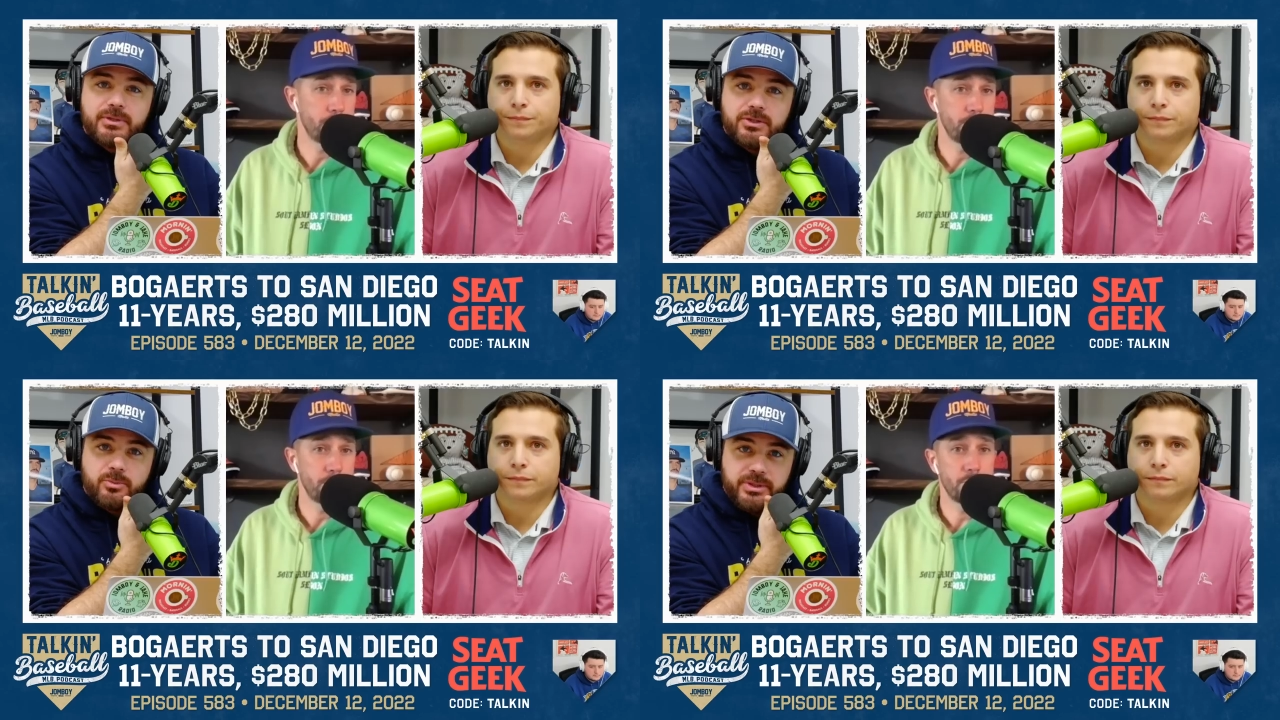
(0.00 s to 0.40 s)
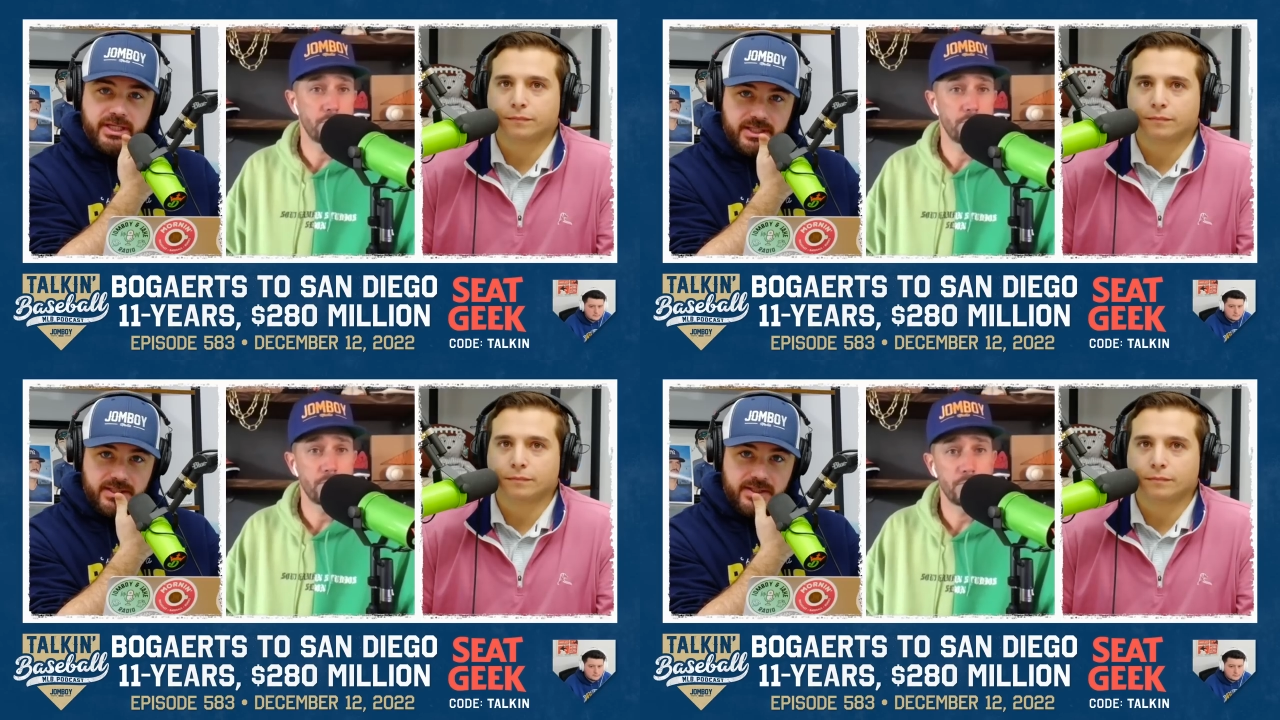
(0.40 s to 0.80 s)
Speaker 1: a little
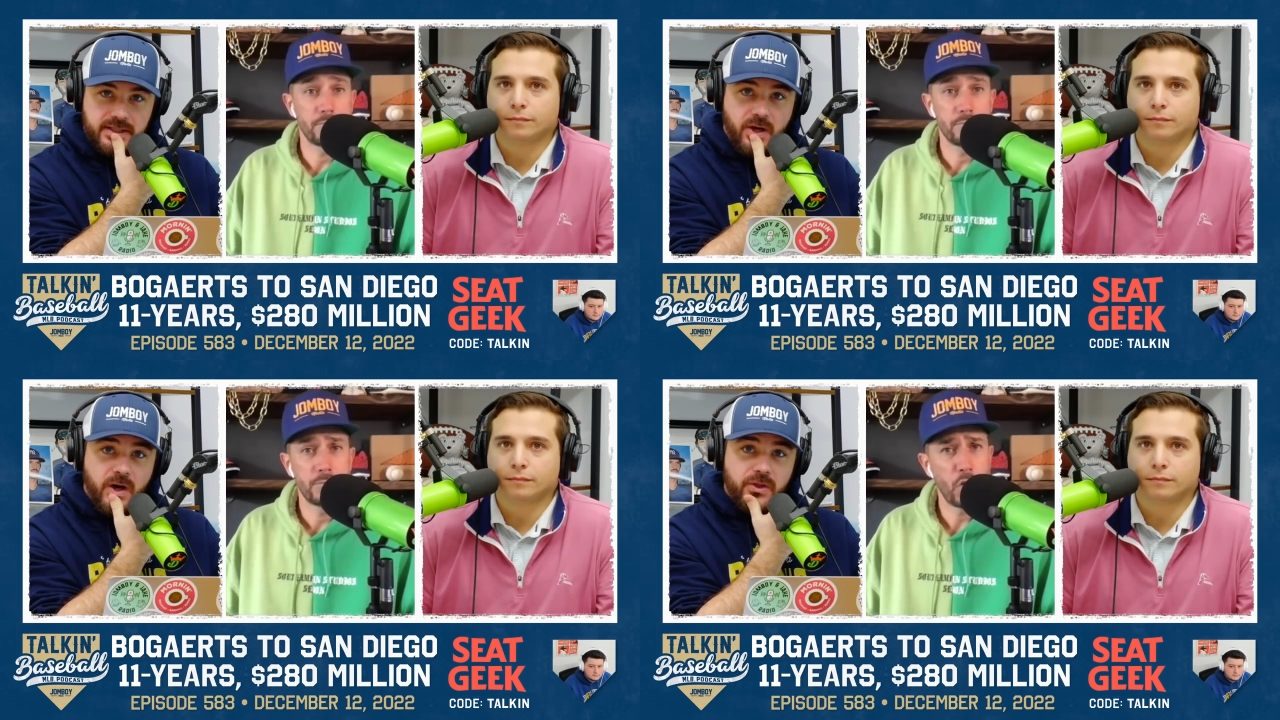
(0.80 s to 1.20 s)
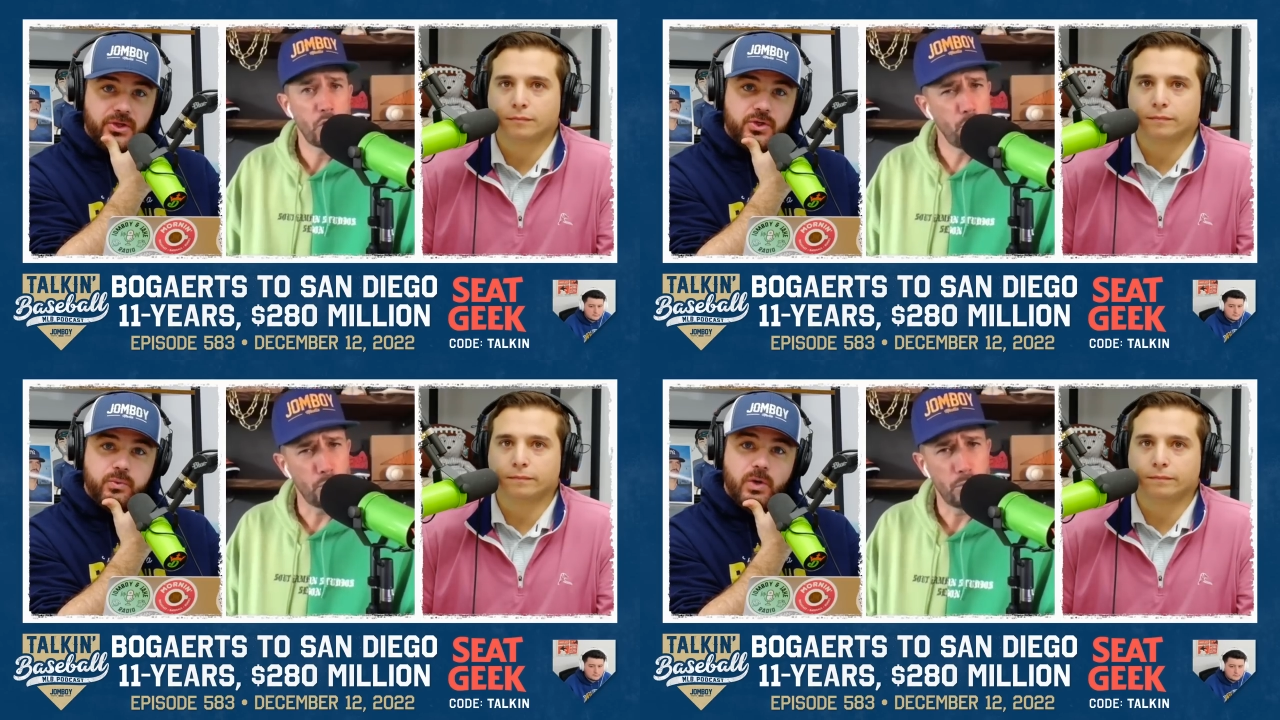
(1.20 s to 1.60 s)
bit. All
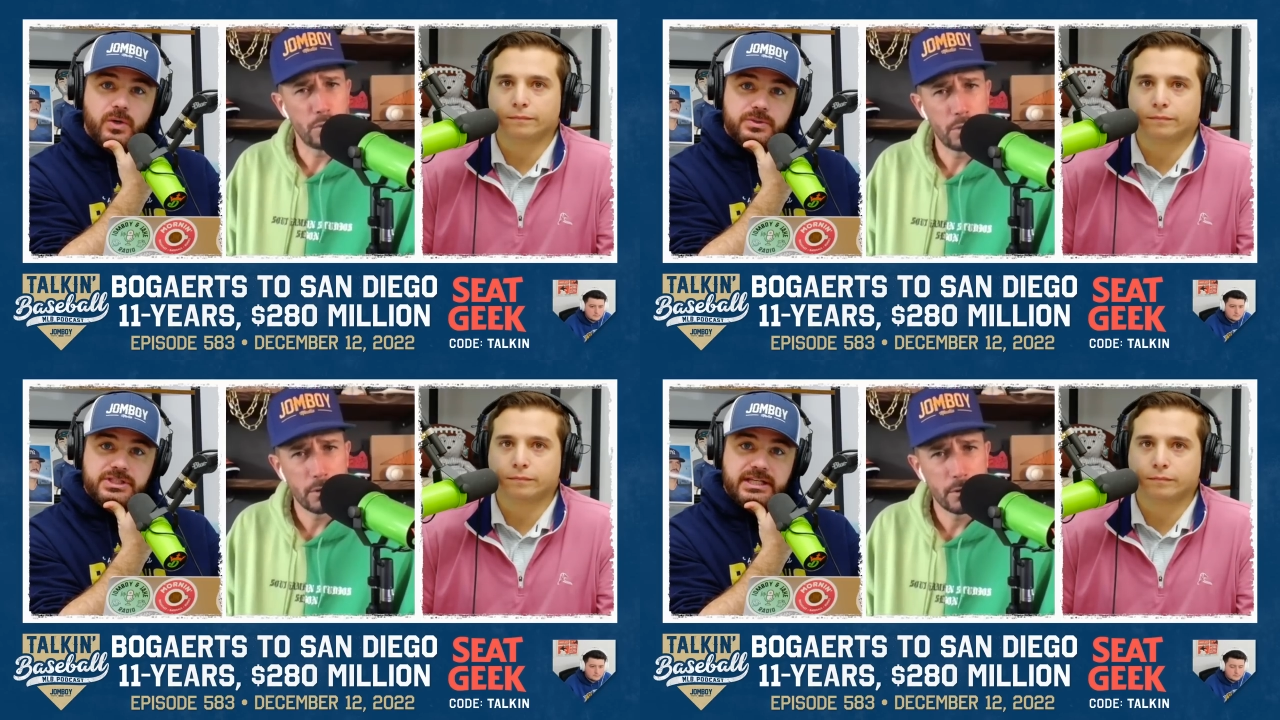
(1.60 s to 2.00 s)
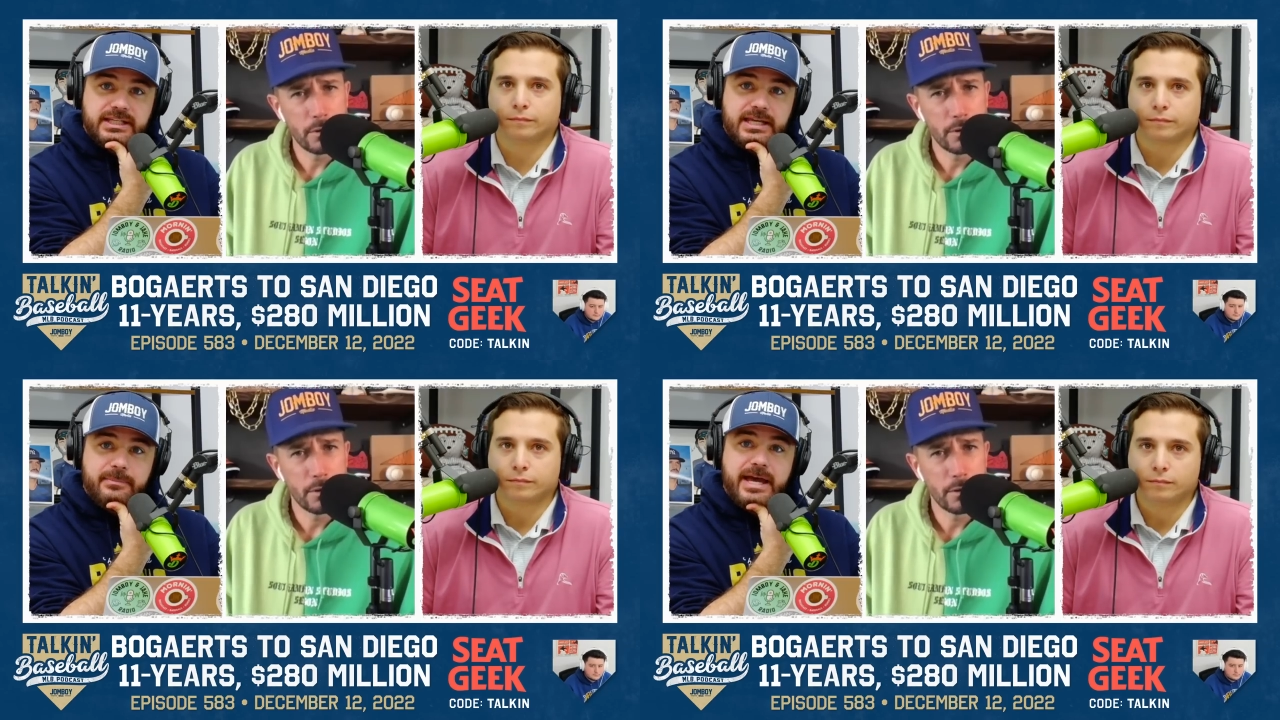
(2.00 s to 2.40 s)
the Ooh. quotes that
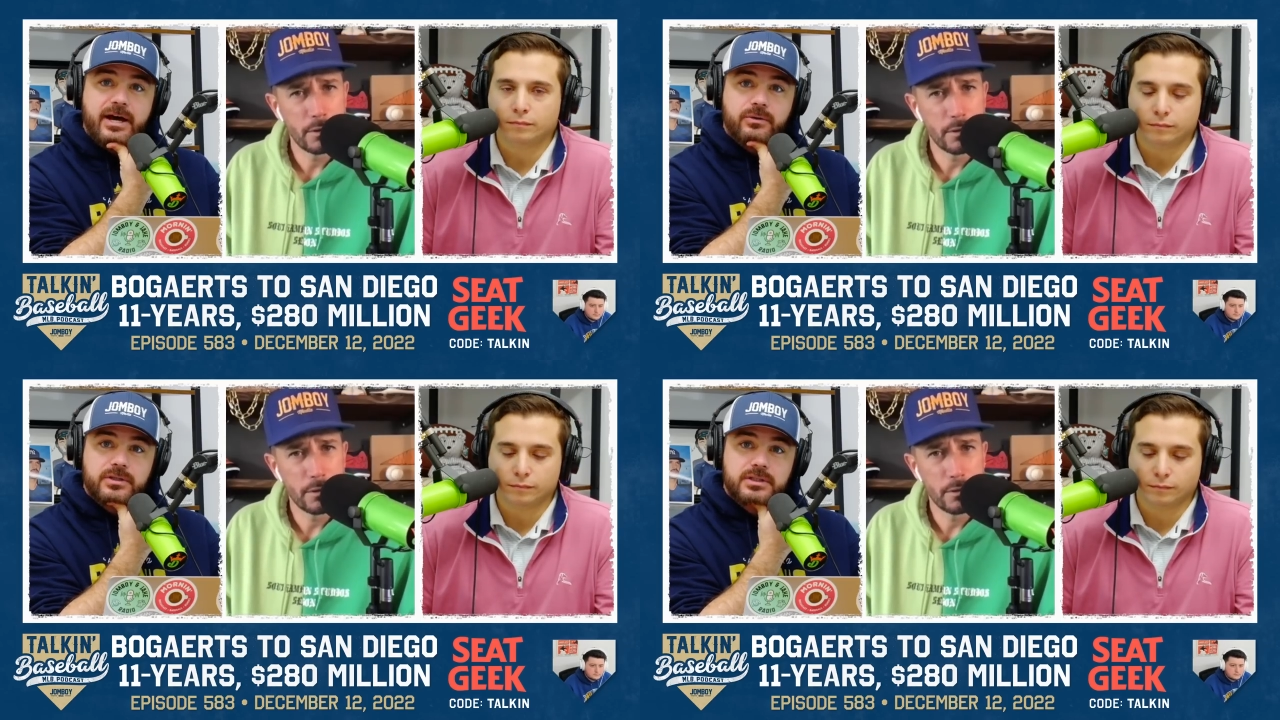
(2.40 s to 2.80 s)
came out